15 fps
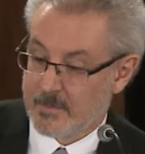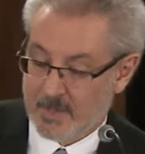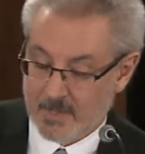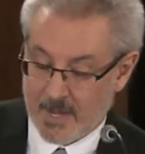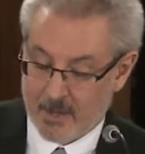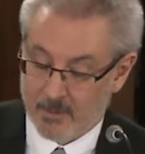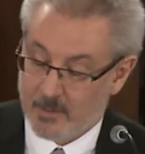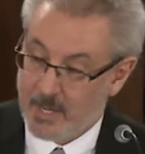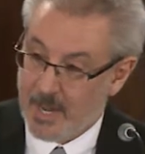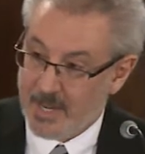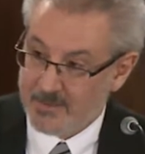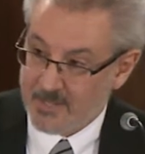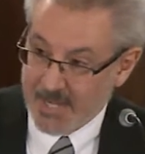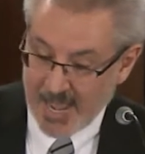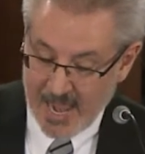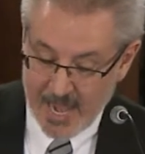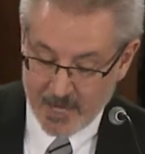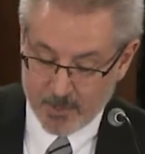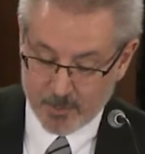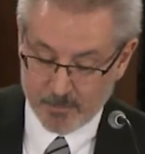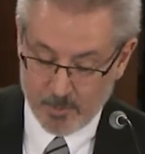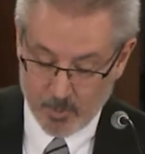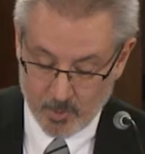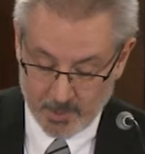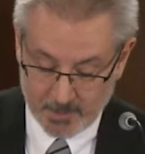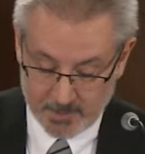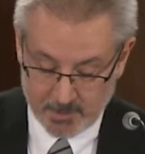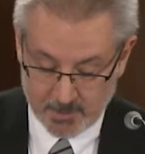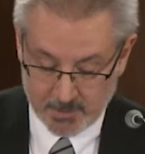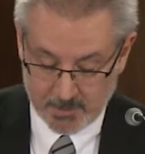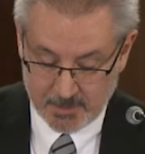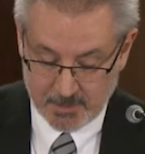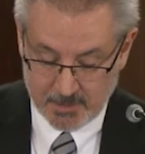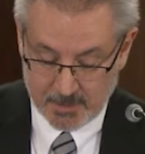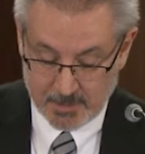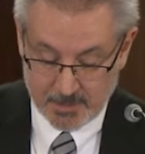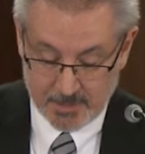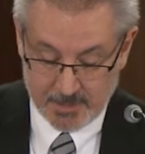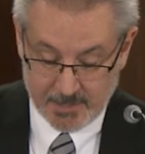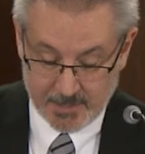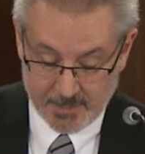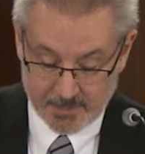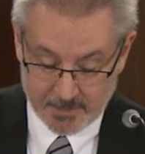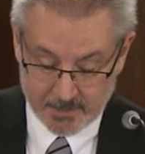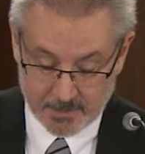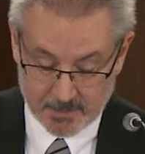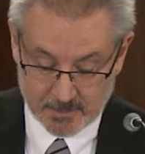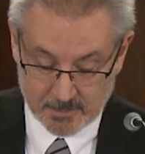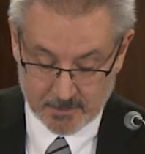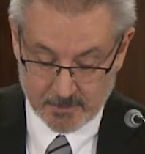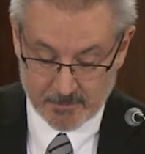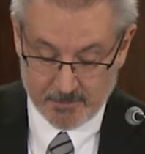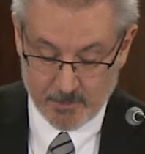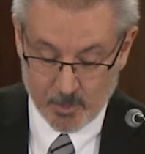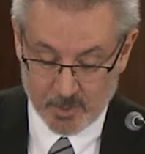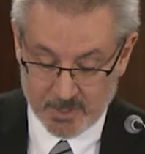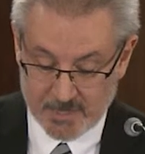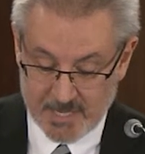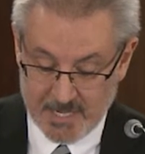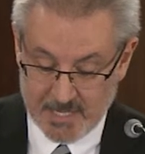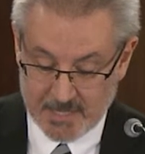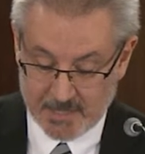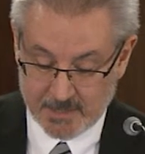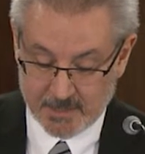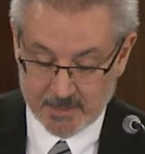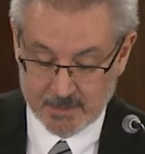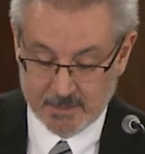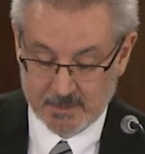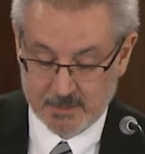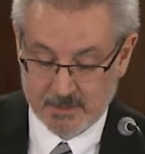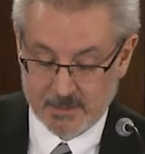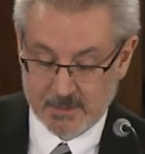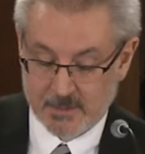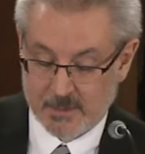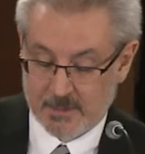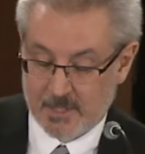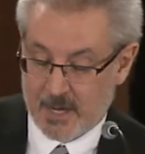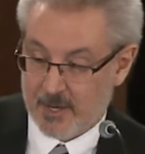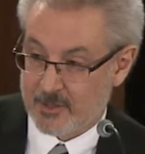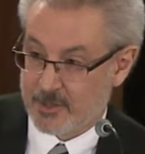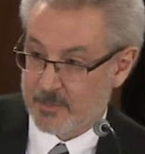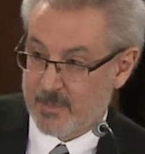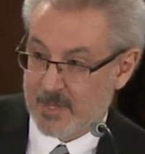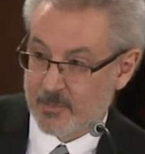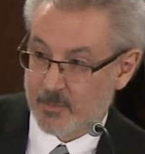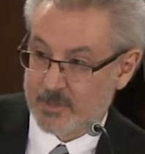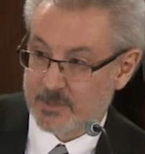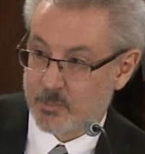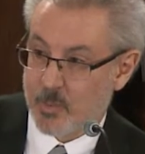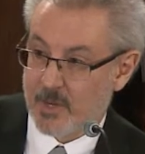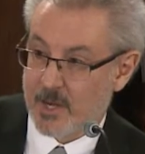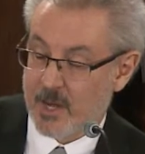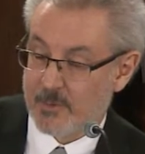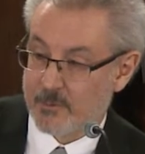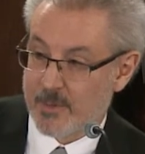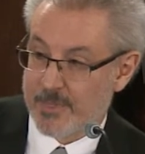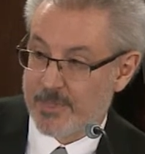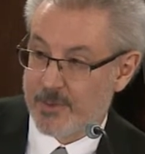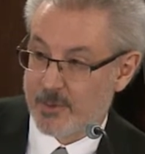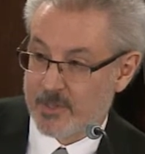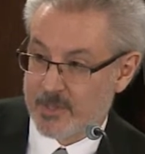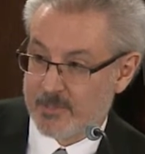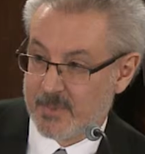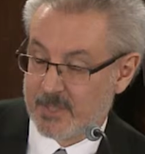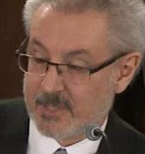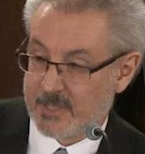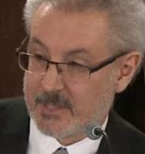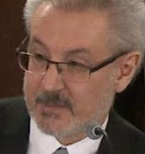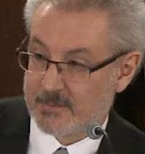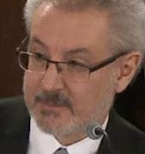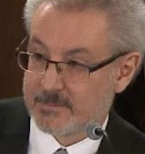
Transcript: Now, as an anchor point, in 14, our spend was $130 million.